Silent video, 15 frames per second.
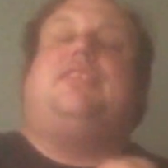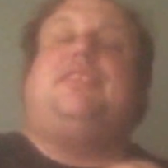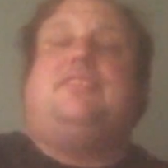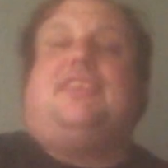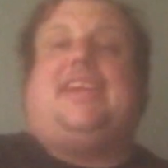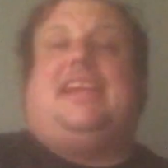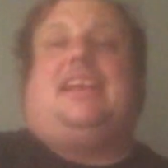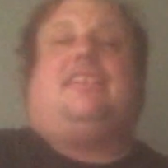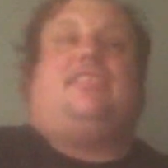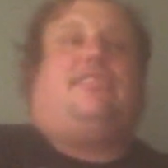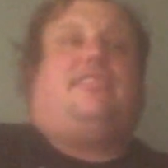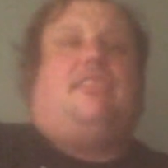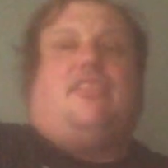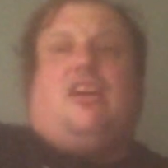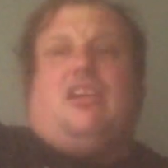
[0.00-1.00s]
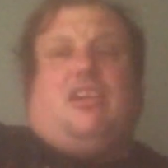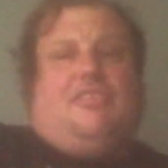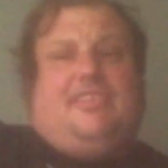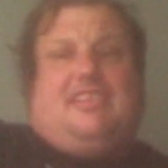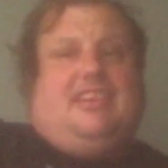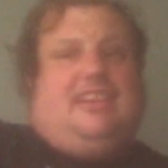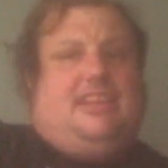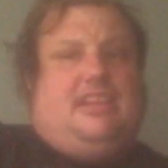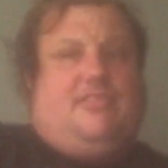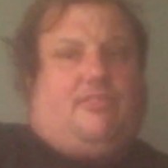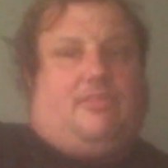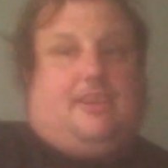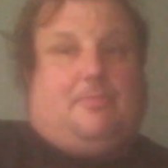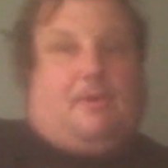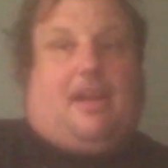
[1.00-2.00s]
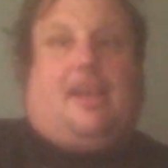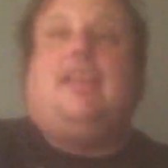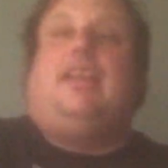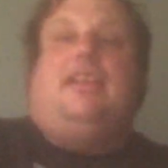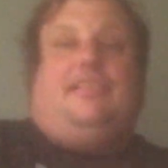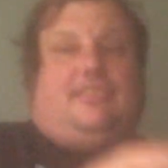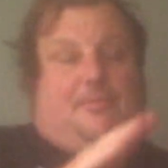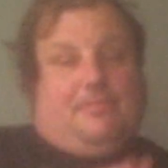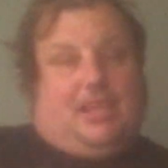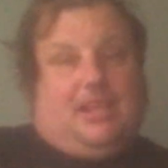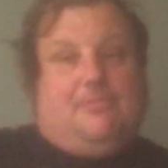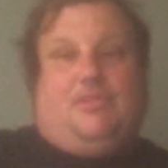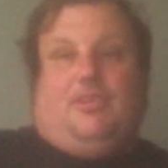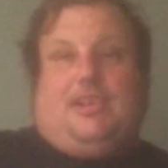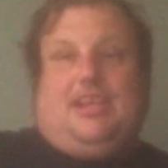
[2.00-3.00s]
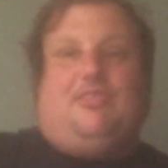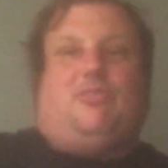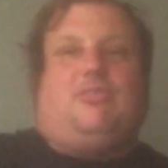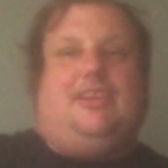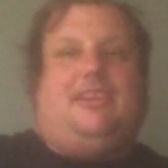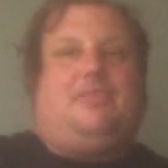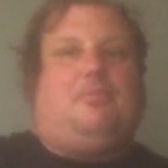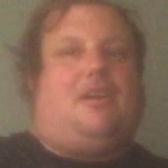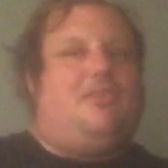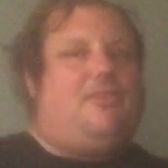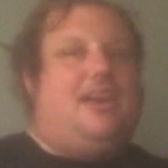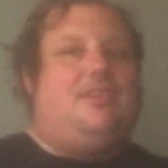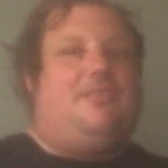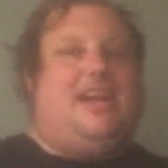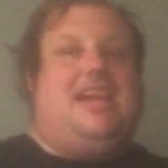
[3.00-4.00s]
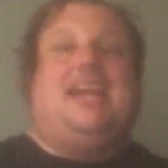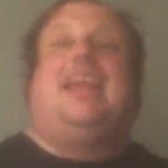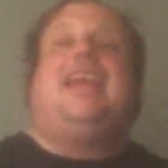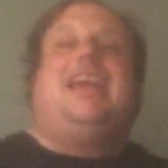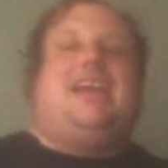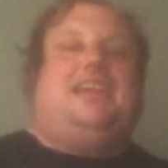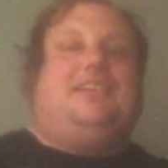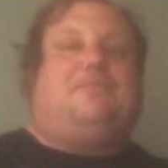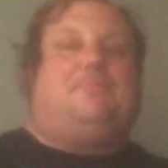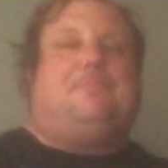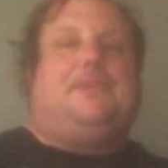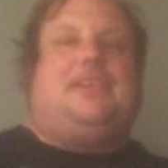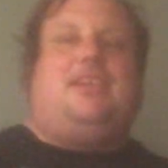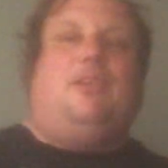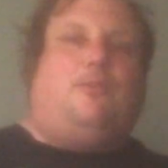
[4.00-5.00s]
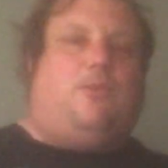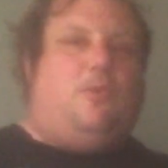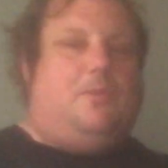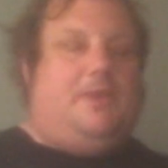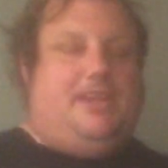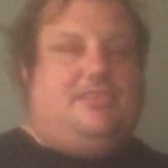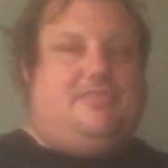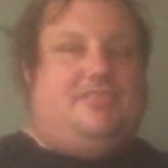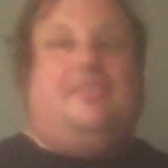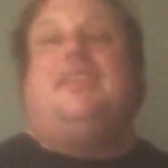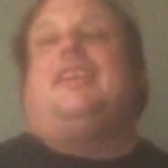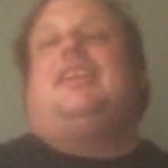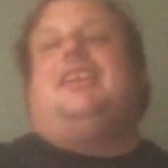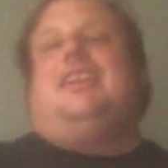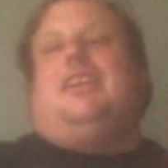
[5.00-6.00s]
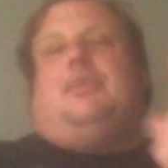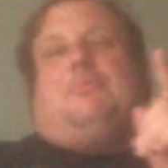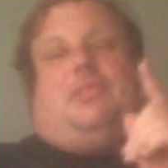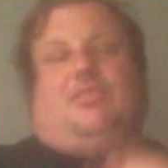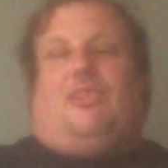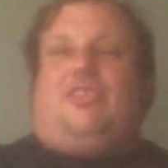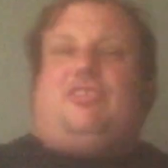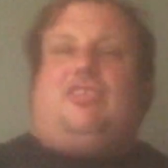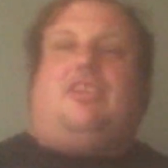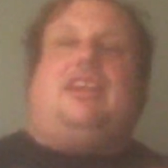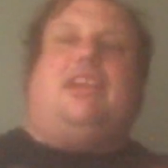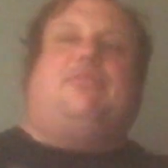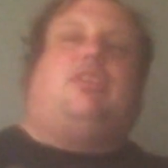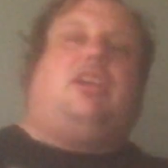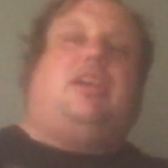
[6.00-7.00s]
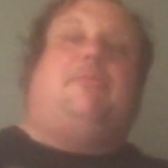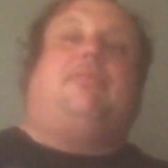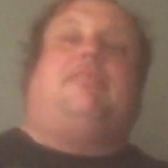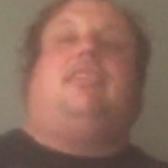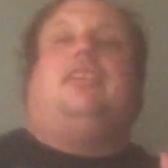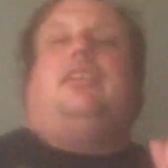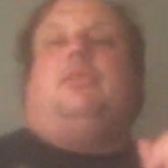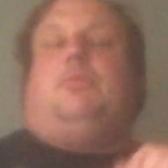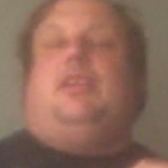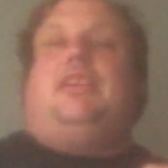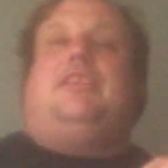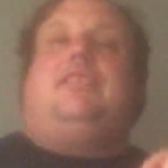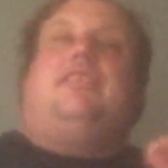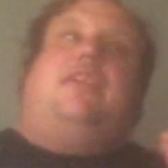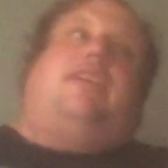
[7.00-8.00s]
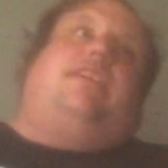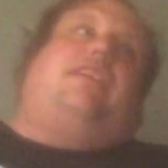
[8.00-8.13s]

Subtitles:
it you can, because you're not always going to get your sweet spot. Sometimes you'll get your sweet spot right away, and it's beautiful when you do. But you're also going to have times when